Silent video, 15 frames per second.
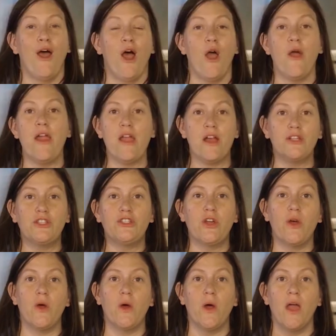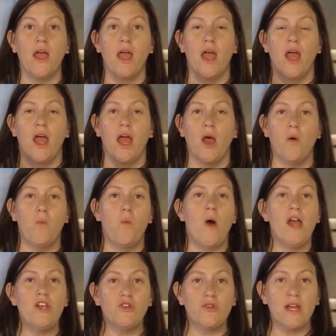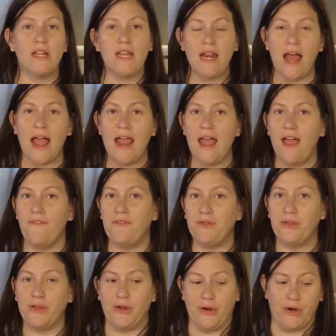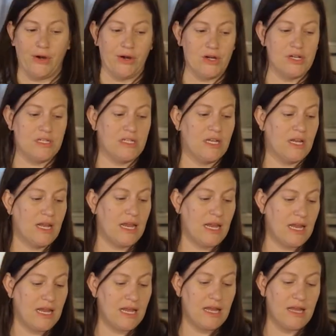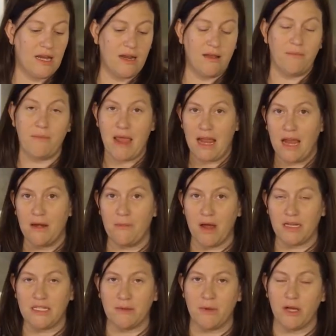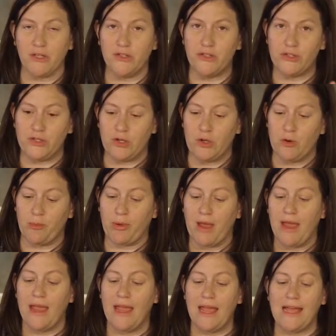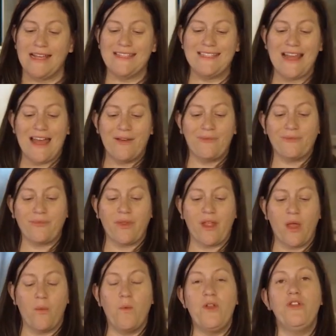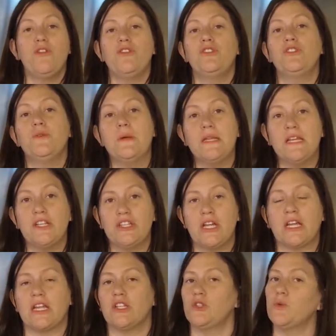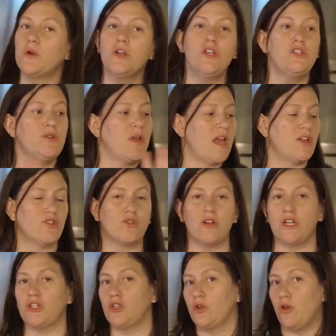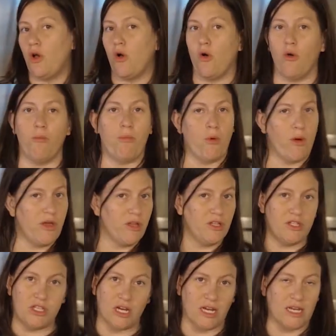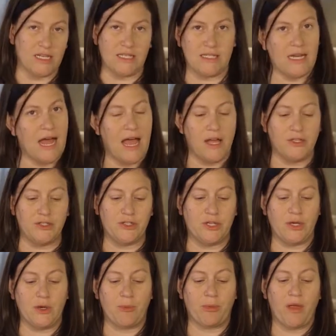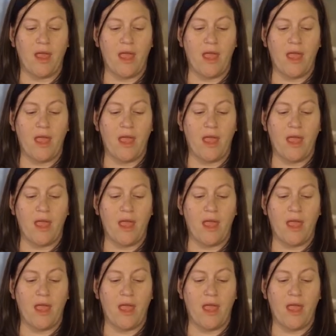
All right, y'all, so one trick that I have learned in making matzo ball soup is that when you're doing the chicken, so we're gonna do like traditional old boiled chicken style soup,